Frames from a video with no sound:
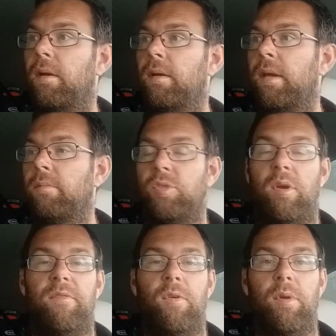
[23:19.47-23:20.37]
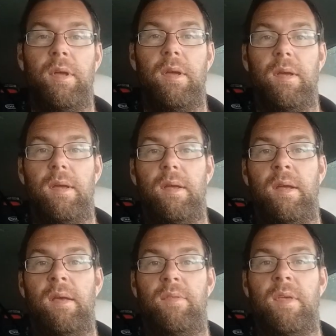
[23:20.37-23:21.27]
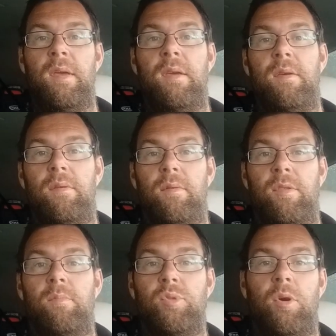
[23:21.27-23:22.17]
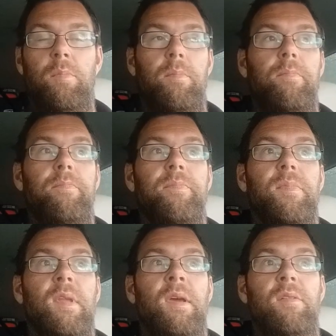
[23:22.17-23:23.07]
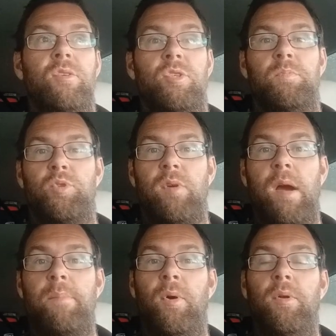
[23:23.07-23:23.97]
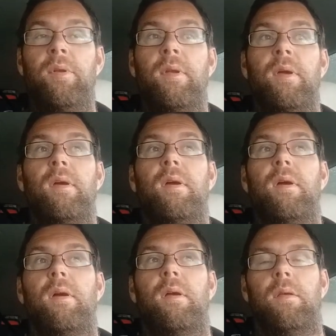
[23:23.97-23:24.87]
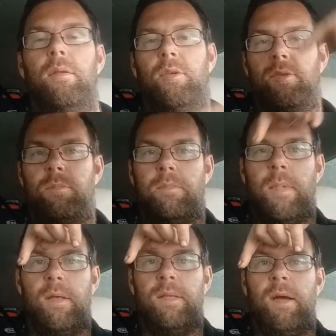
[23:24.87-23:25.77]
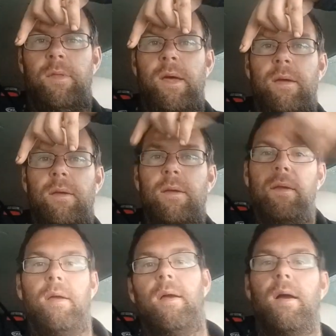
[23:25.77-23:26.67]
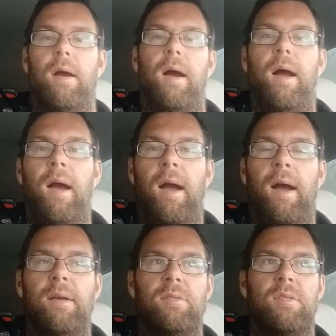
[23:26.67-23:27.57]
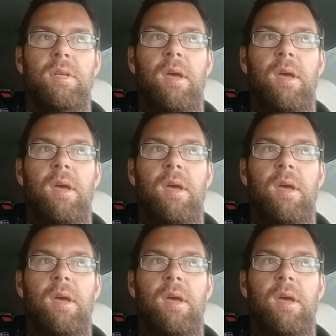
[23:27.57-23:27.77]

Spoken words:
yeah, so if you want to hit the thumbs up, hit the subscribe button that's down there, and